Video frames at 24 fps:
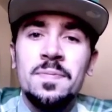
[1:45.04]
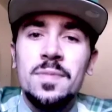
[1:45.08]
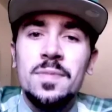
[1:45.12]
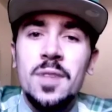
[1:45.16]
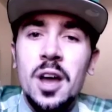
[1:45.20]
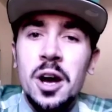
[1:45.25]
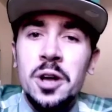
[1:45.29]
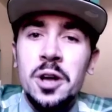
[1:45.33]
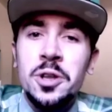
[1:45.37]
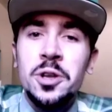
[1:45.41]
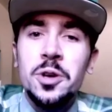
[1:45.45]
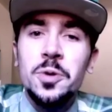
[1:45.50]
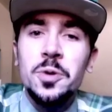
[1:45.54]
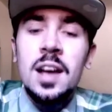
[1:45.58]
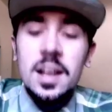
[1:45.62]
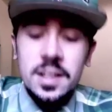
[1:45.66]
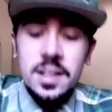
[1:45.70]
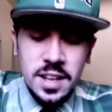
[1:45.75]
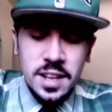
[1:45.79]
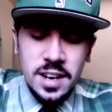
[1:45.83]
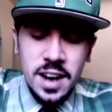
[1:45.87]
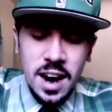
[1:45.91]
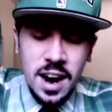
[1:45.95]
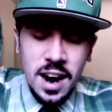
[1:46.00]
I knew
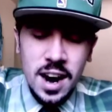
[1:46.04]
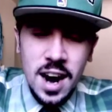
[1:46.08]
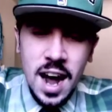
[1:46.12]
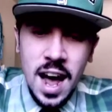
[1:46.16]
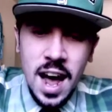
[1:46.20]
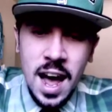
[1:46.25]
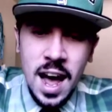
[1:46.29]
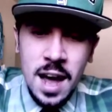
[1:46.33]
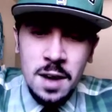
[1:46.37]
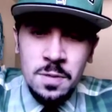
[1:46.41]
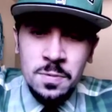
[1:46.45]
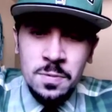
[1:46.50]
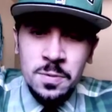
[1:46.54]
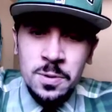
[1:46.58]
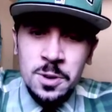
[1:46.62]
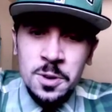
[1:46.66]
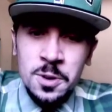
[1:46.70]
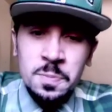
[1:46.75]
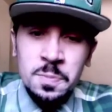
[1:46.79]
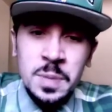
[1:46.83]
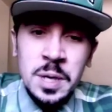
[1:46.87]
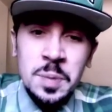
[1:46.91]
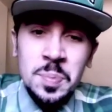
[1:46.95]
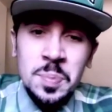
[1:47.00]
it. There are a handful
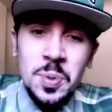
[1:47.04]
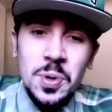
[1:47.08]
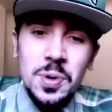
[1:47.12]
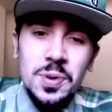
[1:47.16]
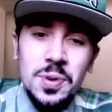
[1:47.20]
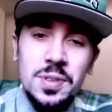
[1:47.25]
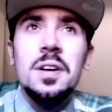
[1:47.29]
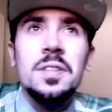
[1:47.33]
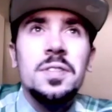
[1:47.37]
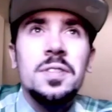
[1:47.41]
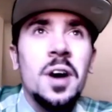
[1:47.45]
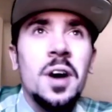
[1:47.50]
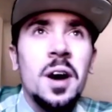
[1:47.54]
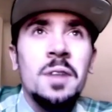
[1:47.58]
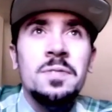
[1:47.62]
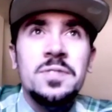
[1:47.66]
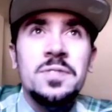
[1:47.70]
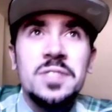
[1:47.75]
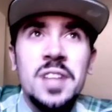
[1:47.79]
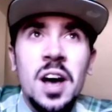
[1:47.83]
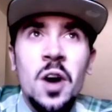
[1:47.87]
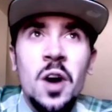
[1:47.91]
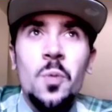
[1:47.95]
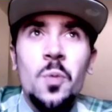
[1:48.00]
of people that
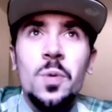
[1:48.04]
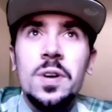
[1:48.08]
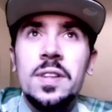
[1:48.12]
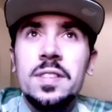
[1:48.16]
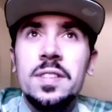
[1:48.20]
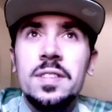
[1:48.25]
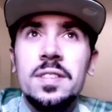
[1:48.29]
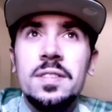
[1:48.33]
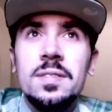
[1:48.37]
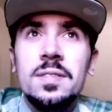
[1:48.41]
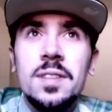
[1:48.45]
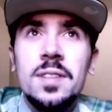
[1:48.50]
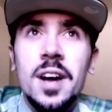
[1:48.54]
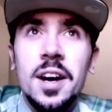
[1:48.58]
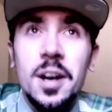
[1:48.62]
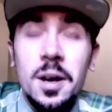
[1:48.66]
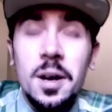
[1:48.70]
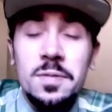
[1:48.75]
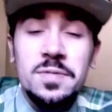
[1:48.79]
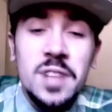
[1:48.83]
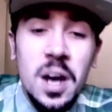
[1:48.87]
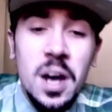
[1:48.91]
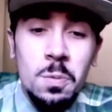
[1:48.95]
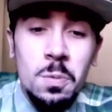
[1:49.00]
I've dealt with, and
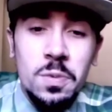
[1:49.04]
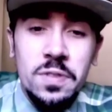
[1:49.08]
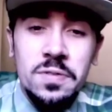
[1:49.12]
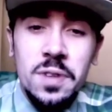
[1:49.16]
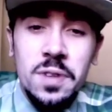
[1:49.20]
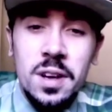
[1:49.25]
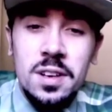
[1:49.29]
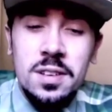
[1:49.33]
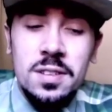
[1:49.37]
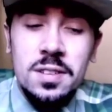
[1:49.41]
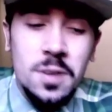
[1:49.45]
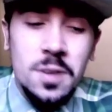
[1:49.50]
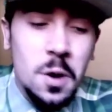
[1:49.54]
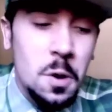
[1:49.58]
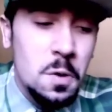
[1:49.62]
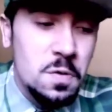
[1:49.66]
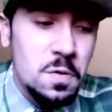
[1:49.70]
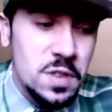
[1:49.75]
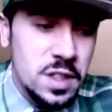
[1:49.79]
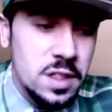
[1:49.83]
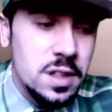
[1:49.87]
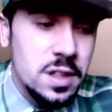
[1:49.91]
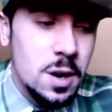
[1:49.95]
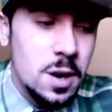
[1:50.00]
I've dealt with like
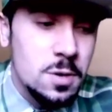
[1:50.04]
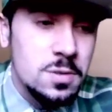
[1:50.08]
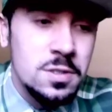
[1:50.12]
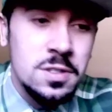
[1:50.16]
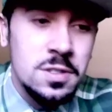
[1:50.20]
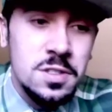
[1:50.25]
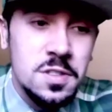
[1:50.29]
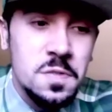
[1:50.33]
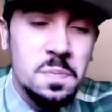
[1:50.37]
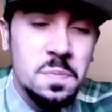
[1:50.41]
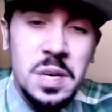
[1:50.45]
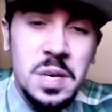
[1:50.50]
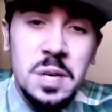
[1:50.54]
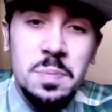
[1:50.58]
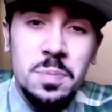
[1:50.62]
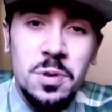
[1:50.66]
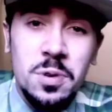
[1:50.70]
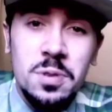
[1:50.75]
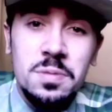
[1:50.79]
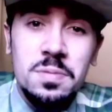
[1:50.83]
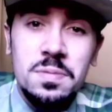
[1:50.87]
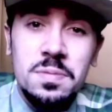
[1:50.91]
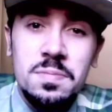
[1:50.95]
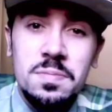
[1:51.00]
over thousands of
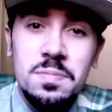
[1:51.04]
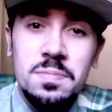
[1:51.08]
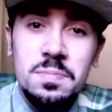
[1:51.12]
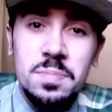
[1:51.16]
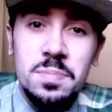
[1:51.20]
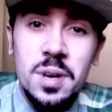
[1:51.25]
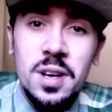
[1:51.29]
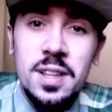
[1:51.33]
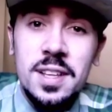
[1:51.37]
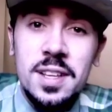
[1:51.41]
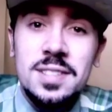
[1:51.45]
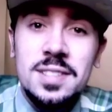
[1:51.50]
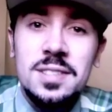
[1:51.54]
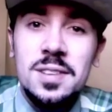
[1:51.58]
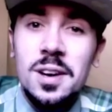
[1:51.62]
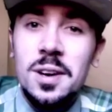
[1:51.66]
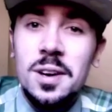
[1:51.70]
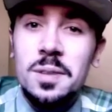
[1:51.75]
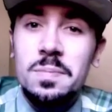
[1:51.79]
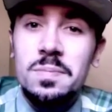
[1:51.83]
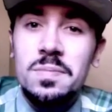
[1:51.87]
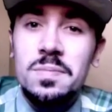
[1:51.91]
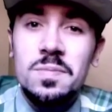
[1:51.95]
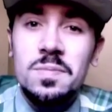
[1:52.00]
people by this
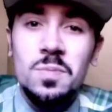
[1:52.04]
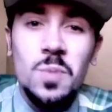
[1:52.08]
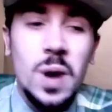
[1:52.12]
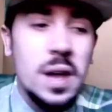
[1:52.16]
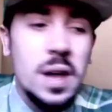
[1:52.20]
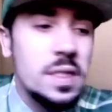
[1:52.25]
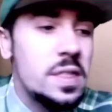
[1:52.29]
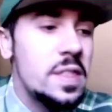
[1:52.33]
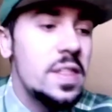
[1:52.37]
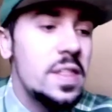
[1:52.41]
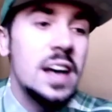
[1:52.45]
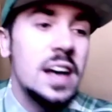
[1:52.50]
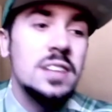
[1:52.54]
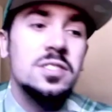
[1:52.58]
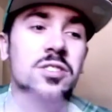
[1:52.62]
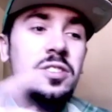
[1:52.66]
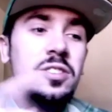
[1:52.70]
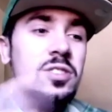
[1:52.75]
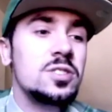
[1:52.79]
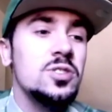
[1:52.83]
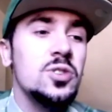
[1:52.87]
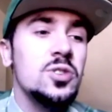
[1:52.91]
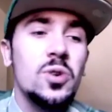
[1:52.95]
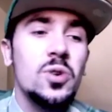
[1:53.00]
time, whether that's
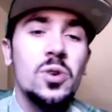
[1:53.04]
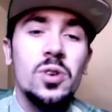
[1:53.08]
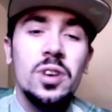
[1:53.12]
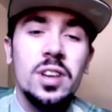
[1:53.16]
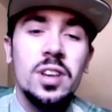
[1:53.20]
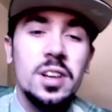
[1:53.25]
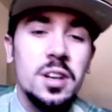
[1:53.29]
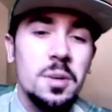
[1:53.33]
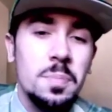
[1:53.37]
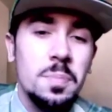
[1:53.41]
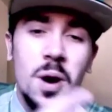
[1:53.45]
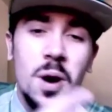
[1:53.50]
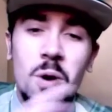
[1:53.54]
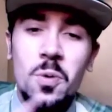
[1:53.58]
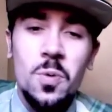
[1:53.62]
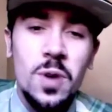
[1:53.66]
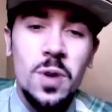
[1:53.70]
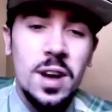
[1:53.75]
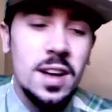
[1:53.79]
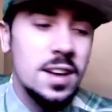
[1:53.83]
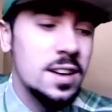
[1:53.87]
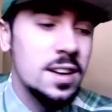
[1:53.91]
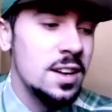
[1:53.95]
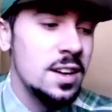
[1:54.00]
just talking about
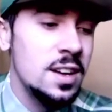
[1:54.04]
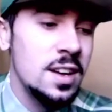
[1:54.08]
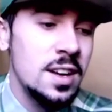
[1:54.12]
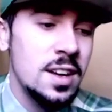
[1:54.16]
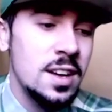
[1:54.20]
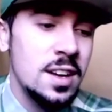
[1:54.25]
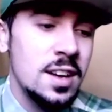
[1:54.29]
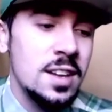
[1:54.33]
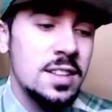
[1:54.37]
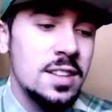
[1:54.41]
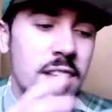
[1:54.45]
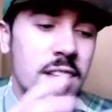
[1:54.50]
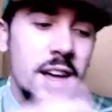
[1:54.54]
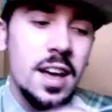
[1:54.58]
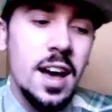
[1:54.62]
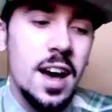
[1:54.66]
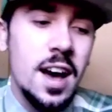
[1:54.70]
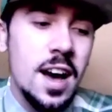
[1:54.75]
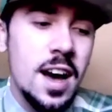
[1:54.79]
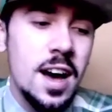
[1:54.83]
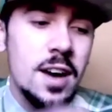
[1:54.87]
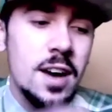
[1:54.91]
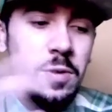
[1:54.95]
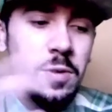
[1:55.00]
where they
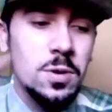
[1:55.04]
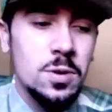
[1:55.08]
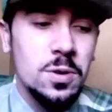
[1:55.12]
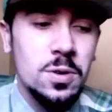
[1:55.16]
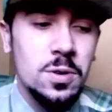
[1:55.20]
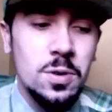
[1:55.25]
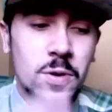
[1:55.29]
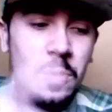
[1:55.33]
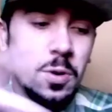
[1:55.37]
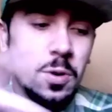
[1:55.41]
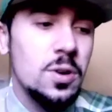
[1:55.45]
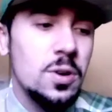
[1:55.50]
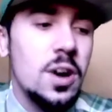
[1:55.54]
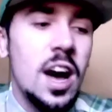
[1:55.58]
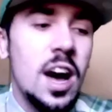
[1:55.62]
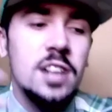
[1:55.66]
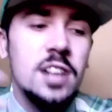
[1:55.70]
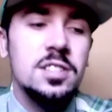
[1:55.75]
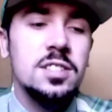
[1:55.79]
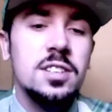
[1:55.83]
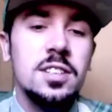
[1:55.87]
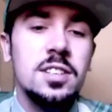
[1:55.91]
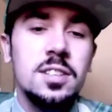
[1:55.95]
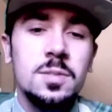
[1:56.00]
are or, or
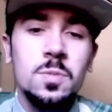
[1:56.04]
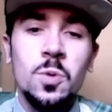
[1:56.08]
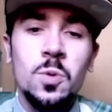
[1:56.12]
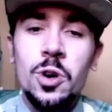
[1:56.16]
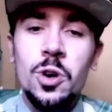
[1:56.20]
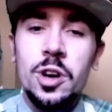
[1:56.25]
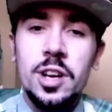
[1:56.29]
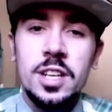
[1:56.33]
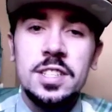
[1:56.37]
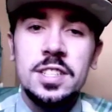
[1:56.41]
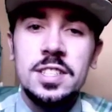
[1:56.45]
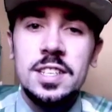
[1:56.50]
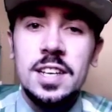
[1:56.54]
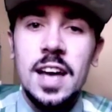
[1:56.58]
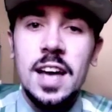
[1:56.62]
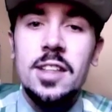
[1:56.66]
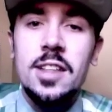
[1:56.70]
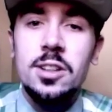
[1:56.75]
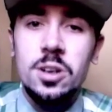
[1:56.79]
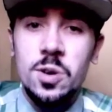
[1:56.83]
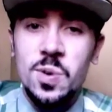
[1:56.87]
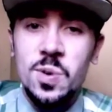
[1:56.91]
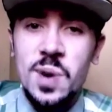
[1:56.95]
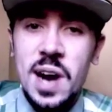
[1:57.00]
actually working
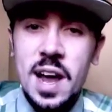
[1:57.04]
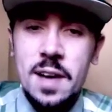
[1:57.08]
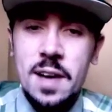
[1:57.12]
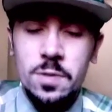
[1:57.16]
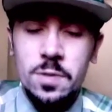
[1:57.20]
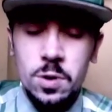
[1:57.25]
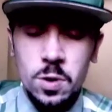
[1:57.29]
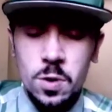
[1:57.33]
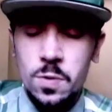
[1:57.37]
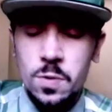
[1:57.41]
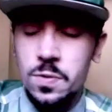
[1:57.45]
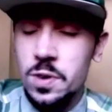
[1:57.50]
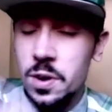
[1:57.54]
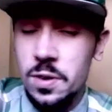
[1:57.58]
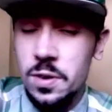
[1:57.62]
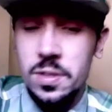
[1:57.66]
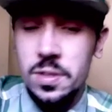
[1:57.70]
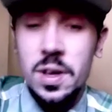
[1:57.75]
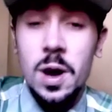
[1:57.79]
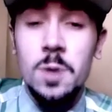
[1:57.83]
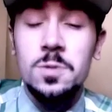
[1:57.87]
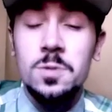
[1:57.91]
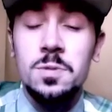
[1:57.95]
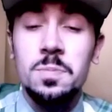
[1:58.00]
together or whatever. Over a
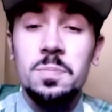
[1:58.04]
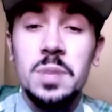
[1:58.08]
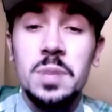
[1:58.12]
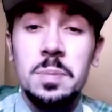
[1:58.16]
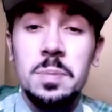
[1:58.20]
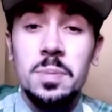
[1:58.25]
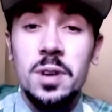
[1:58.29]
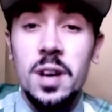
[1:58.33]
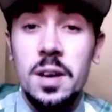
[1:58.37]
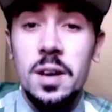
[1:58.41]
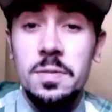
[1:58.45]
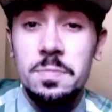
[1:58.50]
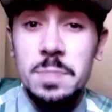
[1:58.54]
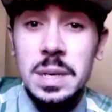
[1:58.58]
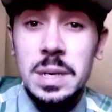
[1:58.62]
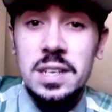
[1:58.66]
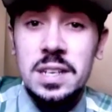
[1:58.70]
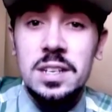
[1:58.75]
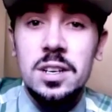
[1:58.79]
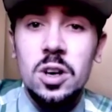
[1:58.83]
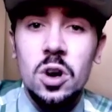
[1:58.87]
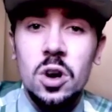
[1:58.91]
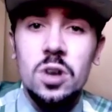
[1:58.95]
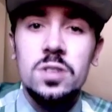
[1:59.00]
thousand people I've been
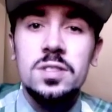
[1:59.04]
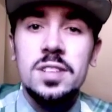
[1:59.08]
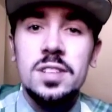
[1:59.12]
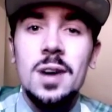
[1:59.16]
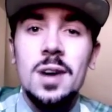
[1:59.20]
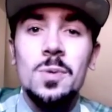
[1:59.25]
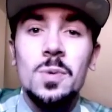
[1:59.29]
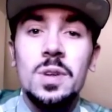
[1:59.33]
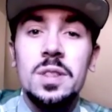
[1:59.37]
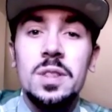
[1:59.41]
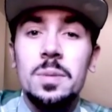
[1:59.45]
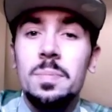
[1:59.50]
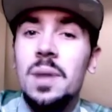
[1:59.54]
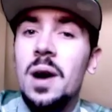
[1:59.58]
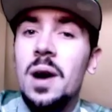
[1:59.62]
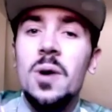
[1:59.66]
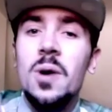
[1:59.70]
in contact with about